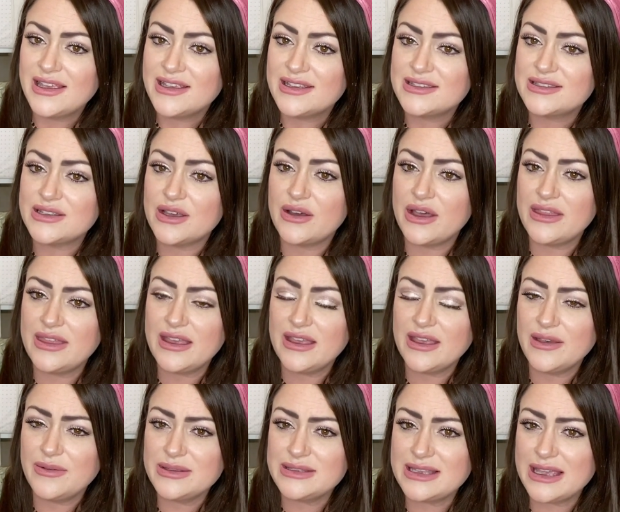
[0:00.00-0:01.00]
So I think
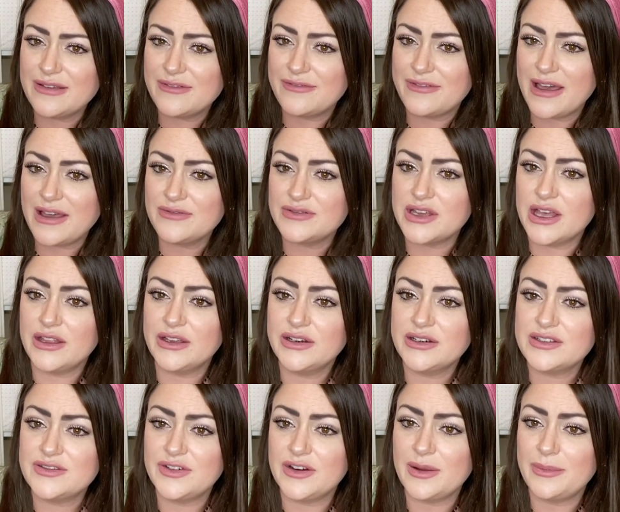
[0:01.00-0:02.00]
it was like
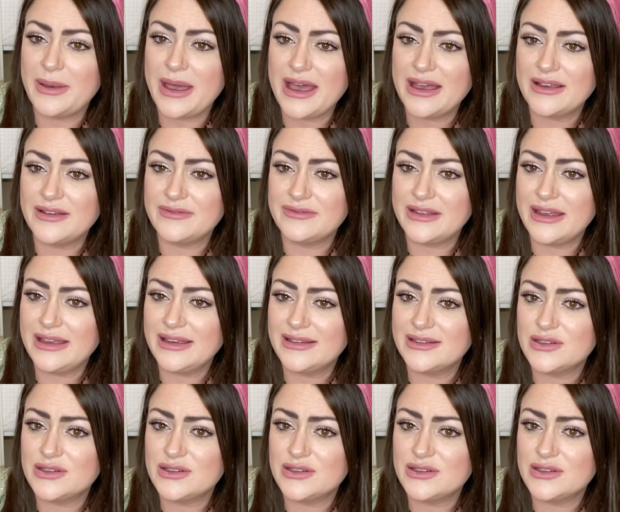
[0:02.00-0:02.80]
$5 for a pack of like